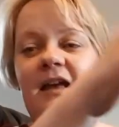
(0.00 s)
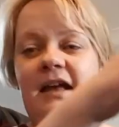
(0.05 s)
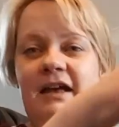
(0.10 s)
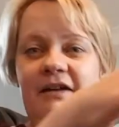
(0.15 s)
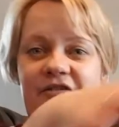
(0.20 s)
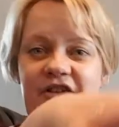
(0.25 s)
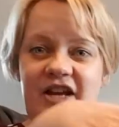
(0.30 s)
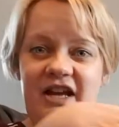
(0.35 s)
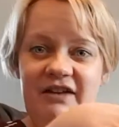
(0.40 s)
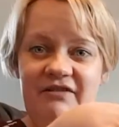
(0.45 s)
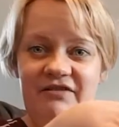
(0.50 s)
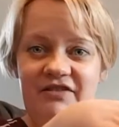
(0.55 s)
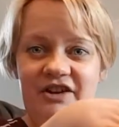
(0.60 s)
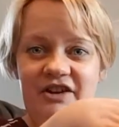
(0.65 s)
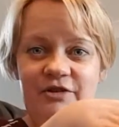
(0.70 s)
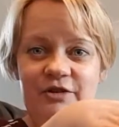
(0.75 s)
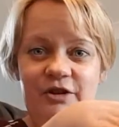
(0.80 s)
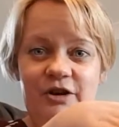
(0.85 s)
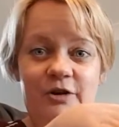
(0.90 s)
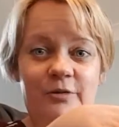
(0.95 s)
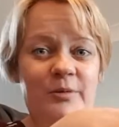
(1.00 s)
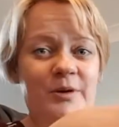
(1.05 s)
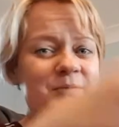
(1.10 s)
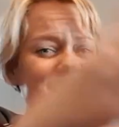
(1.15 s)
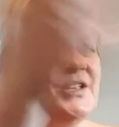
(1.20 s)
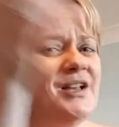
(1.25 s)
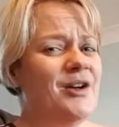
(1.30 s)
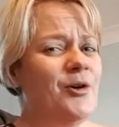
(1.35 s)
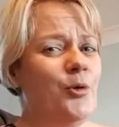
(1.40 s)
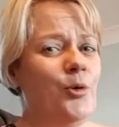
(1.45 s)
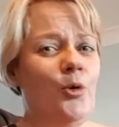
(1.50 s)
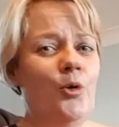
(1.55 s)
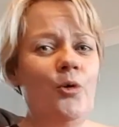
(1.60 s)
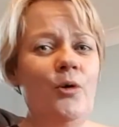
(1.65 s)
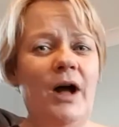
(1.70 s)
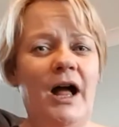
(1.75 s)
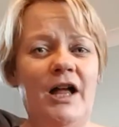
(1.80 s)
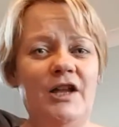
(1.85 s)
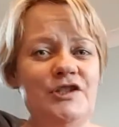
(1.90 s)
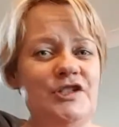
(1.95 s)
If I can't fit all comments,
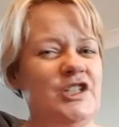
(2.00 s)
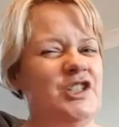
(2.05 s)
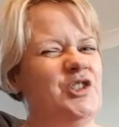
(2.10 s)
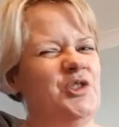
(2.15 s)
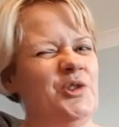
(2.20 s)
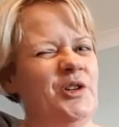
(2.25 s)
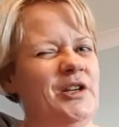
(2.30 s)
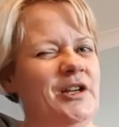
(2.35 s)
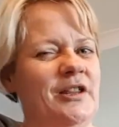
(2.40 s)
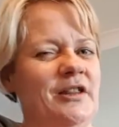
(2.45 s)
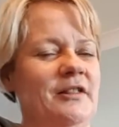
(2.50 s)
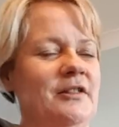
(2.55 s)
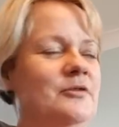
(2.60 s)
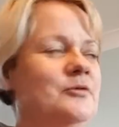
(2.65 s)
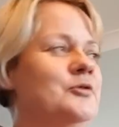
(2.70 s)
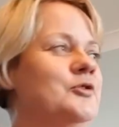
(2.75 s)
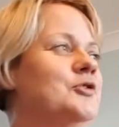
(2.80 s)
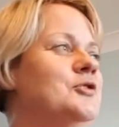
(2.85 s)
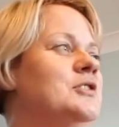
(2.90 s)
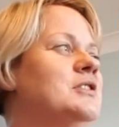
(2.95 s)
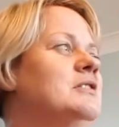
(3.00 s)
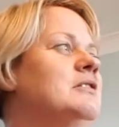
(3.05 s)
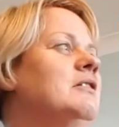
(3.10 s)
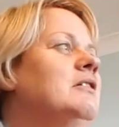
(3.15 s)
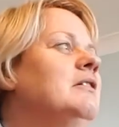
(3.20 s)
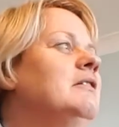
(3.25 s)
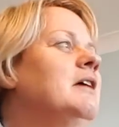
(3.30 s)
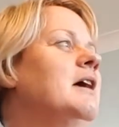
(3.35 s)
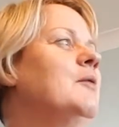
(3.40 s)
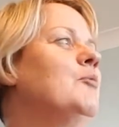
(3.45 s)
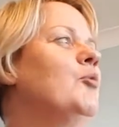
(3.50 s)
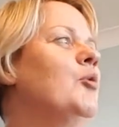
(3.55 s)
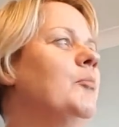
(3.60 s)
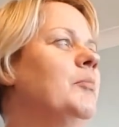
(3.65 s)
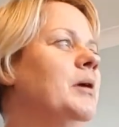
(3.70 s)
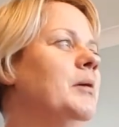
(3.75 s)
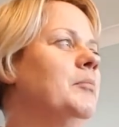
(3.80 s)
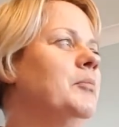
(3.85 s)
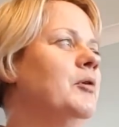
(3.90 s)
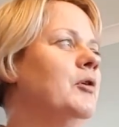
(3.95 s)
I'll just do another little new start. That
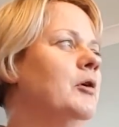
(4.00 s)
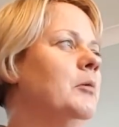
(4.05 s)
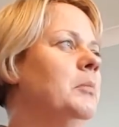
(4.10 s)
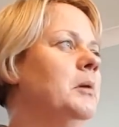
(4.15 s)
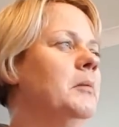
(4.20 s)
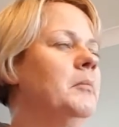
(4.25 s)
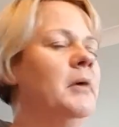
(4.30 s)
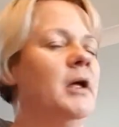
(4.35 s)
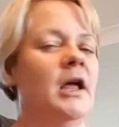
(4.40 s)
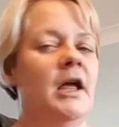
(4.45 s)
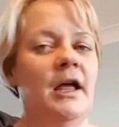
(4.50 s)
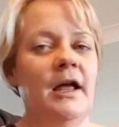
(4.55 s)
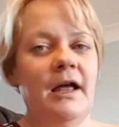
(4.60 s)
won't be a problem.